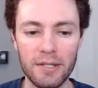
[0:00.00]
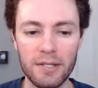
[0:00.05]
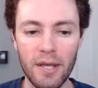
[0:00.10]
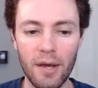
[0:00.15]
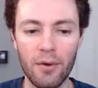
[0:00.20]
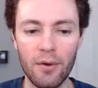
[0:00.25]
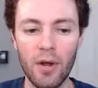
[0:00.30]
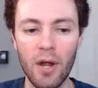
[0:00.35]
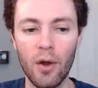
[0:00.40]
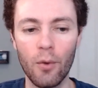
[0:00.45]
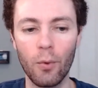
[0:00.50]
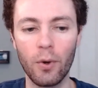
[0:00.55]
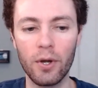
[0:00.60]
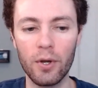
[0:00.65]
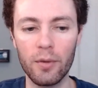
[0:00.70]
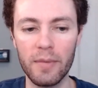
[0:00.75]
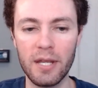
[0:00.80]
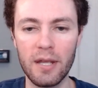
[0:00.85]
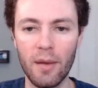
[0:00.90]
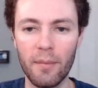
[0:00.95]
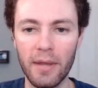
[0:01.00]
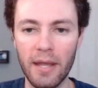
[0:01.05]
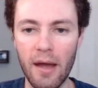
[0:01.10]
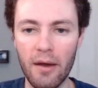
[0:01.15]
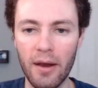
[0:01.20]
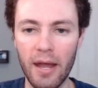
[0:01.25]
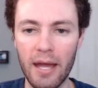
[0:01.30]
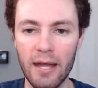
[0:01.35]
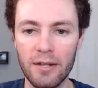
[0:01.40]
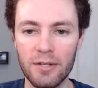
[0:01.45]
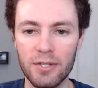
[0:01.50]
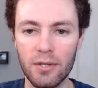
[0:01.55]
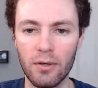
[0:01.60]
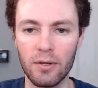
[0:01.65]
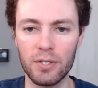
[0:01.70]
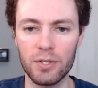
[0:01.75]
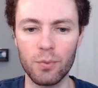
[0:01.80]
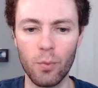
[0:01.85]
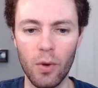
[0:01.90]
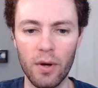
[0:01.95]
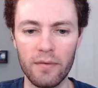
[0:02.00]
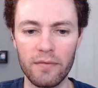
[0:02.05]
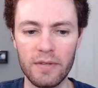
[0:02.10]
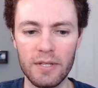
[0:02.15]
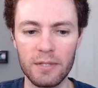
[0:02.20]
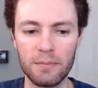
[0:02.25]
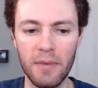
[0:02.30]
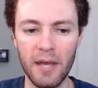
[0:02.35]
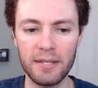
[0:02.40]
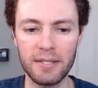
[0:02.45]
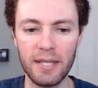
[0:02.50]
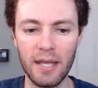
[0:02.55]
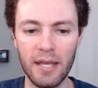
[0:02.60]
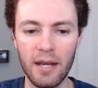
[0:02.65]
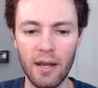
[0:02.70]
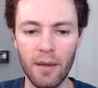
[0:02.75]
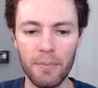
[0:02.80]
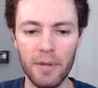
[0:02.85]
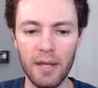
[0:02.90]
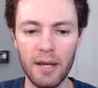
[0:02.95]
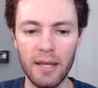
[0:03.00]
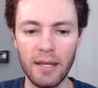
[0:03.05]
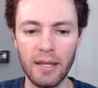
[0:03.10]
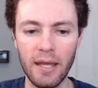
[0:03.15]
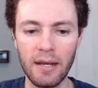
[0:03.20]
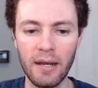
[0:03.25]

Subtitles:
So we're going to be coming out ahead as long as one of these bets end up hitting.